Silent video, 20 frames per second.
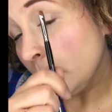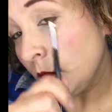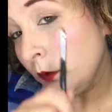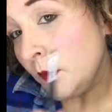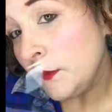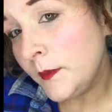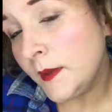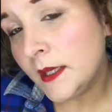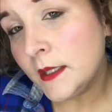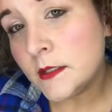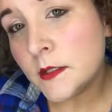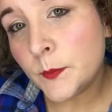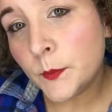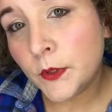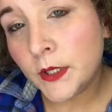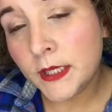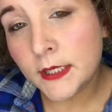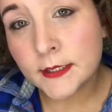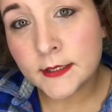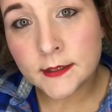So you see it's
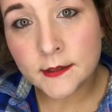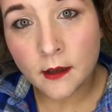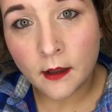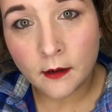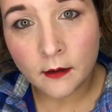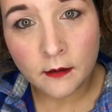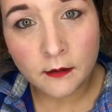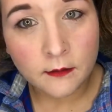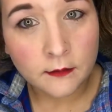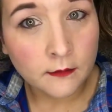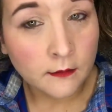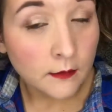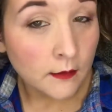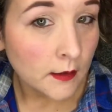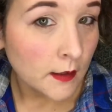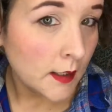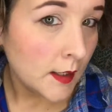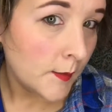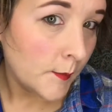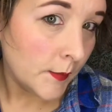pretty subtle,
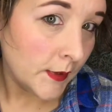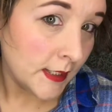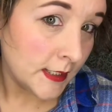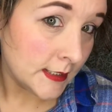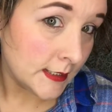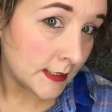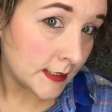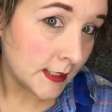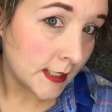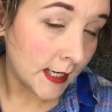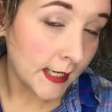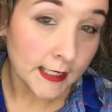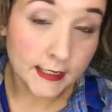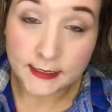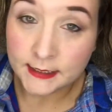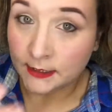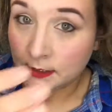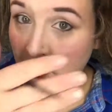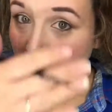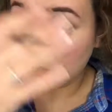but it's
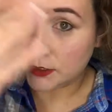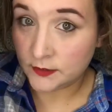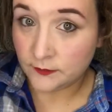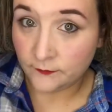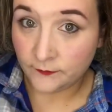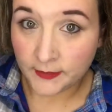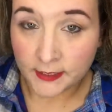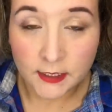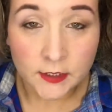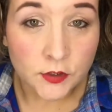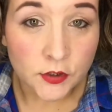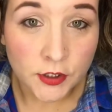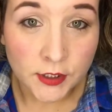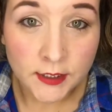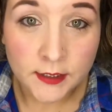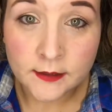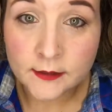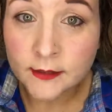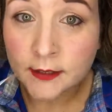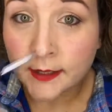nice. It just
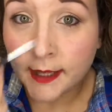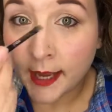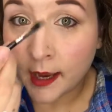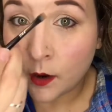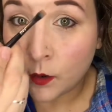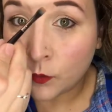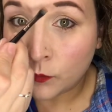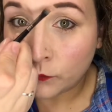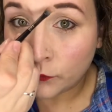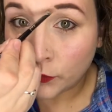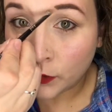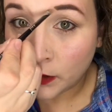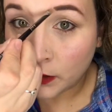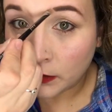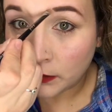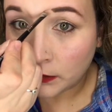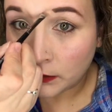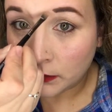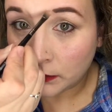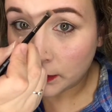finishes that
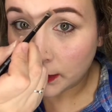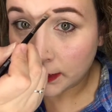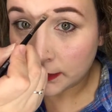overall look.